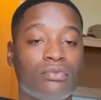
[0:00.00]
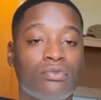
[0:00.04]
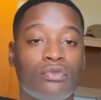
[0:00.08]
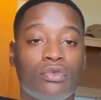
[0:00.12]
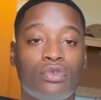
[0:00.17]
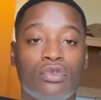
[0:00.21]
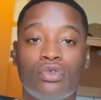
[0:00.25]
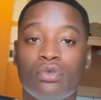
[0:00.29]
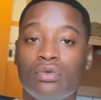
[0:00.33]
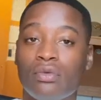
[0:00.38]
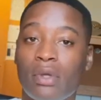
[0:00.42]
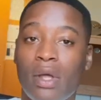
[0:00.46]

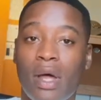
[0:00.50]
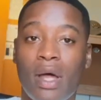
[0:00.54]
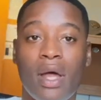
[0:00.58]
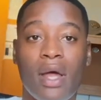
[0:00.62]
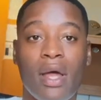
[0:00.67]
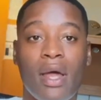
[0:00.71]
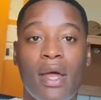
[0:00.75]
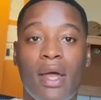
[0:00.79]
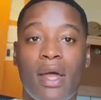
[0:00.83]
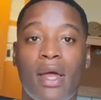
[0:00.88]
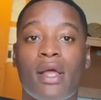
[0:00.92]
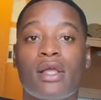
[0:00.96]
Do not
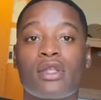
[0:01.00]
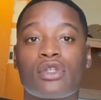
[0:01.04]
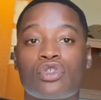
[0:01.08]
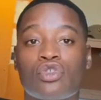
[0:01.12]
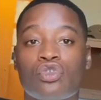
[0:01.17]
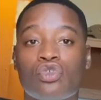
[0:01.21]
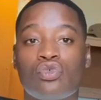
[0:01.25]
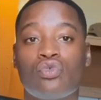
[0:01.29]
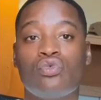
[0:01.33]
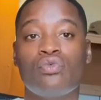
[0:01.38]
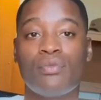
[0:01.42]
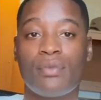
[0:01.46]
ask
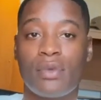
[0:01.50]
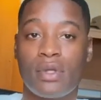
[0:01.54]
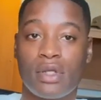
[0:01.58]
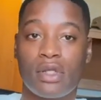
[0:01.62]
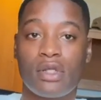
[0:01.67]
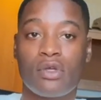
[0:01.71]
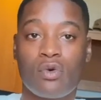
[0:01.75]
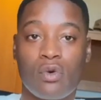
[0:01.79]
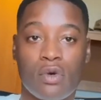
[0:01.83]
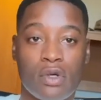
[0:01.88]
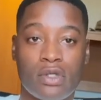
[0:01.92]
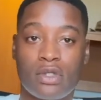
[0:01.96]
too many
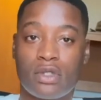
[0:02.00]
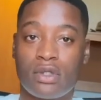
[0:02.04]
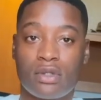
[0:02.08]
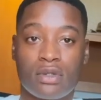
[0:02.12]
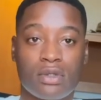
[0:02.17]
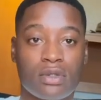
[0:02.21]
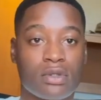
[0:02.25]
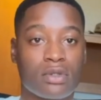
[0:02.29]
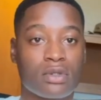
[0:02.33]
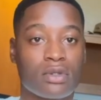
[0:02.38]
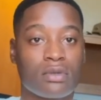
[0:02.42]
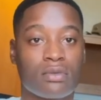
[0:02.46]

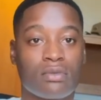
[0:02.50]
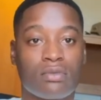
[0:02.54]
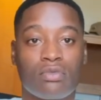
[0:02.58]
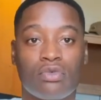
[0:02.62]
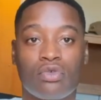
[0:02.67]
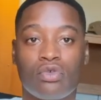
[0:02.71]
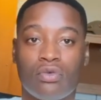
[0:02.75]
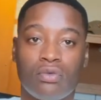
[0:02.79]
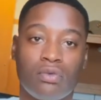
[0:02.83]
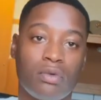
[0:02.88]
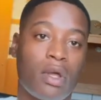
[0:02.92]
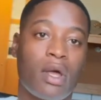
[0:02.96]
questions.
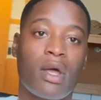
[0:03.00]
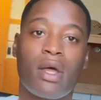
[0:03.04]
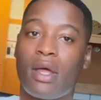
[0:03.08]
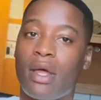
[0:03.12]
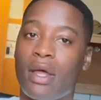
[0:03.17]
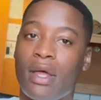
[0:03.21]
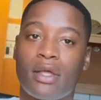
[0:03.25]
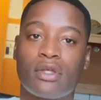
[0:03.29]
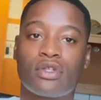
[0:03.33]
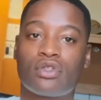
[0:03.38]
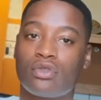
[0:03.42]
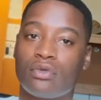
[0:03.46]
Do not
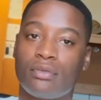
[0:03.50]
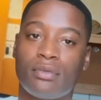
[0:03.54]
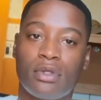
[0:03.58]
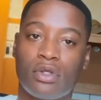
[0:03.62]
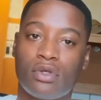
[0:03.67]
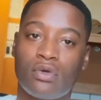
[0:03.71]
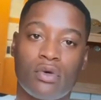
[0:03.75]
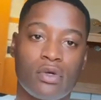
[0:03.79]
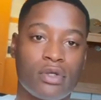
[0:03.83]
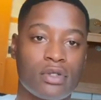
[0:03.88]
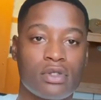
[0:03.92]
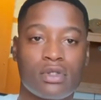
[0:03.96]
ask too many
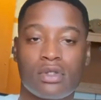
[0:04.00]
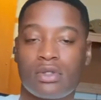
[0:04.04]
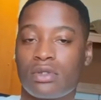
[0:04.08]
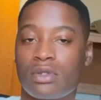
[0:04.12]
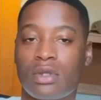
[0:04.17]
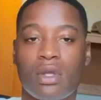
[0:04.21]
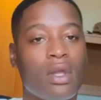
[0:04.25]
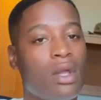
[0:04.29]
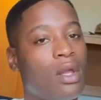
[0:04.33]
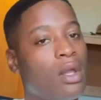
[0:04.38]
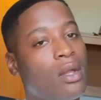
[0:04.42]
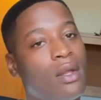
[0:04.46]
questions.
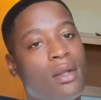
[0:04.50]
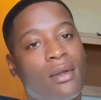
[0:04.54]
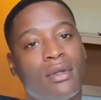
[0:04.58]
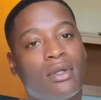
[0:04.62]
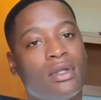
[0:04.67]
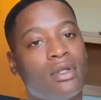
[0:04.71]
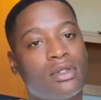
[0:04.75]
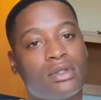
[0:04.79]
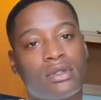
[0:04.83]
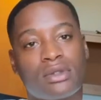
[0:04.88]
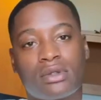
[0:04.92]
They